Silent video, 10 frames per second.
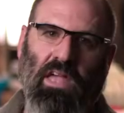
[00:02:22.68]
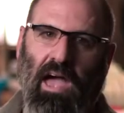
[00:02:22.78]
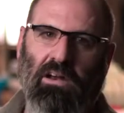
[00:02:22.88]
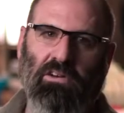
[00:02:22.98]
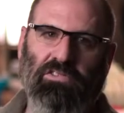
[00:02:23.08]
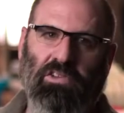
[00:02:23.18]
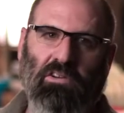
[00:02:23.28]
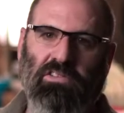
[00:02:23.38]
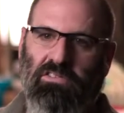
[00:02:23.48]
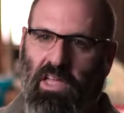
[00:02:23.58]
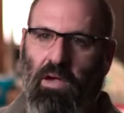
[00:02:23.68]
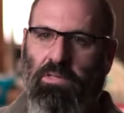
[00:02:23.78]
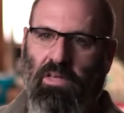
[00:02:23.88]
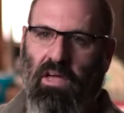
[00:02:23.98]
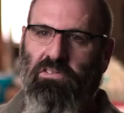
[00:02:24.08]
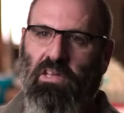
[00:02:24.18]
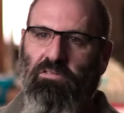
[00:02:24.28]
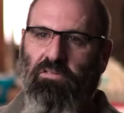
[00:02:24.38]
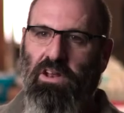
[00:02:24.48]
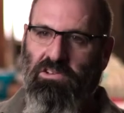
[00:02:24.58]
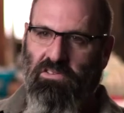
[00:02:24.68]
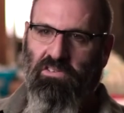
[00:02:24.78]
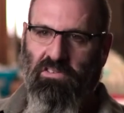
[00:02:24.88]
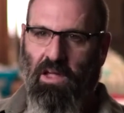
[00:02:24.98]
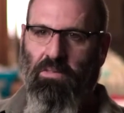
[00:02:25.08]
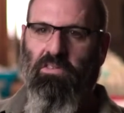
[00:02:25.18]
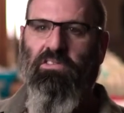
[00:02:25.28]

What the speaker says: The actor starts his day with us and finishes his day with